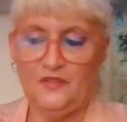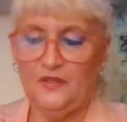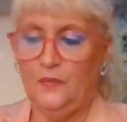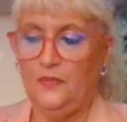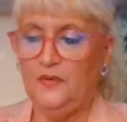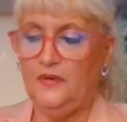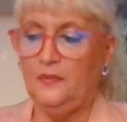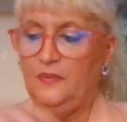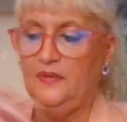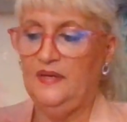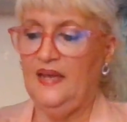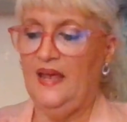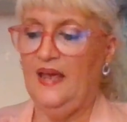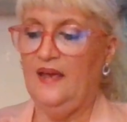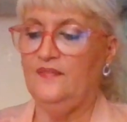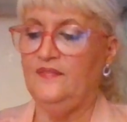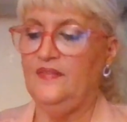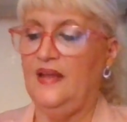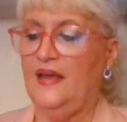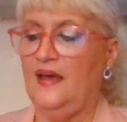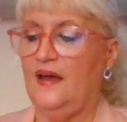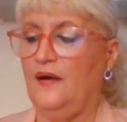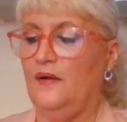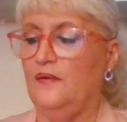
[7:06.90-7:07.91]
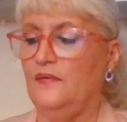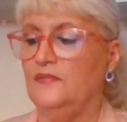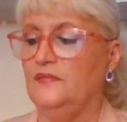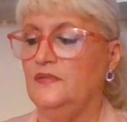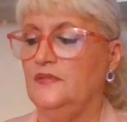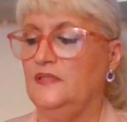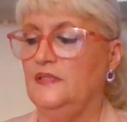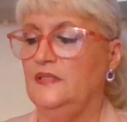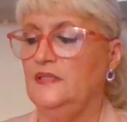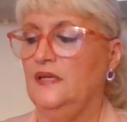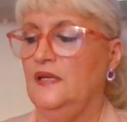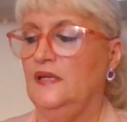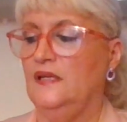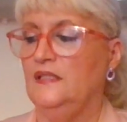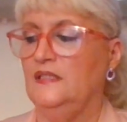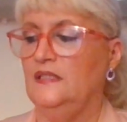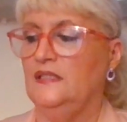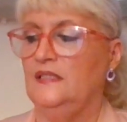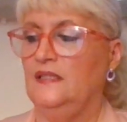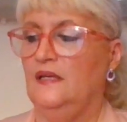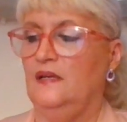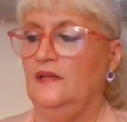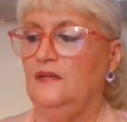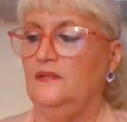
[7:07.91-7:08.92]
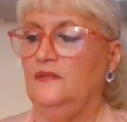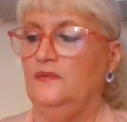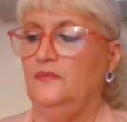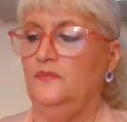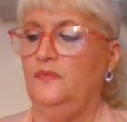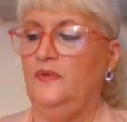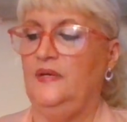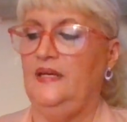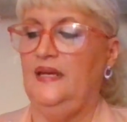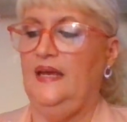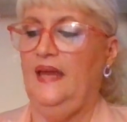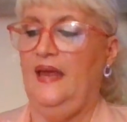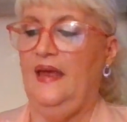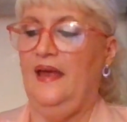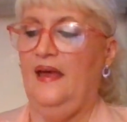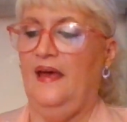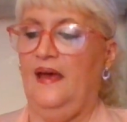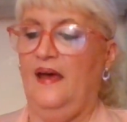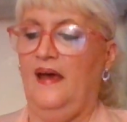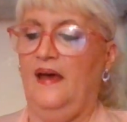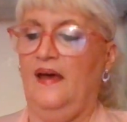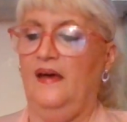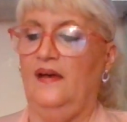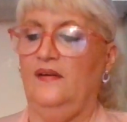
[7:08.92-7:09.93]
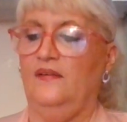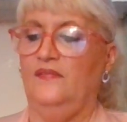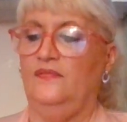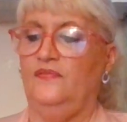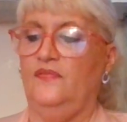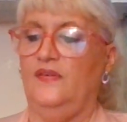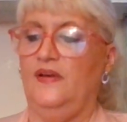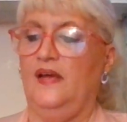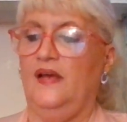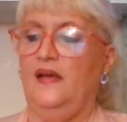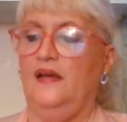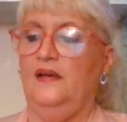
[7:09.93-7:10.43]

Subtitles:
what do we have now? We have